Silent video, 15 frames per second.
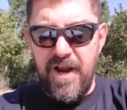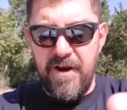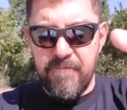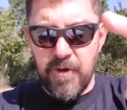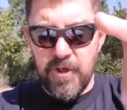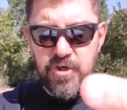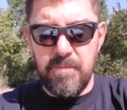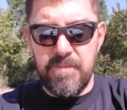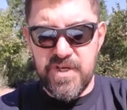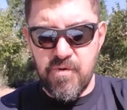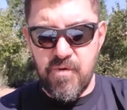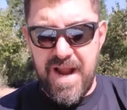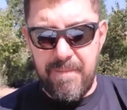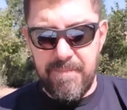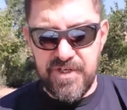for
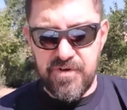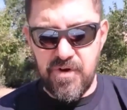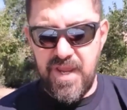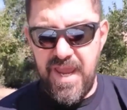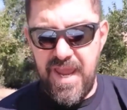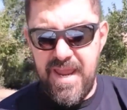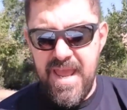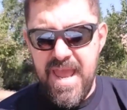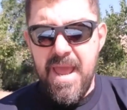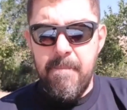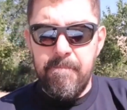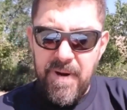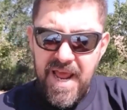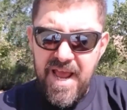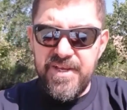subscribers, okay?
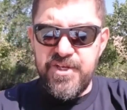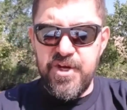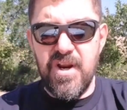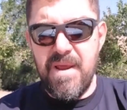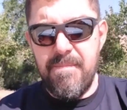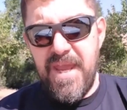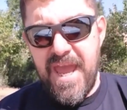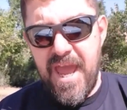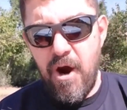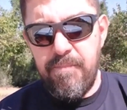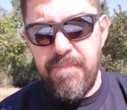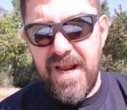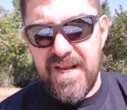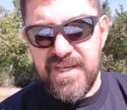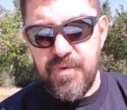Plus, you're going to be
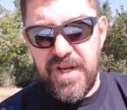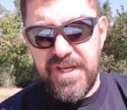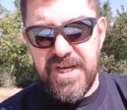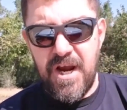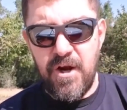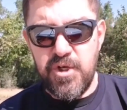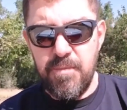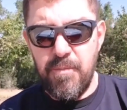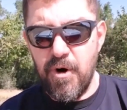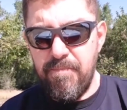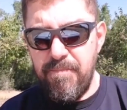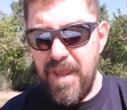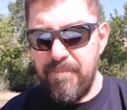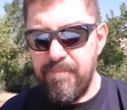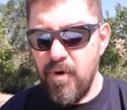helping us reach out to more
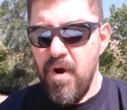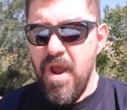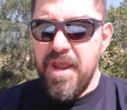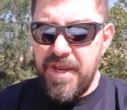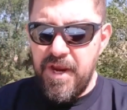people.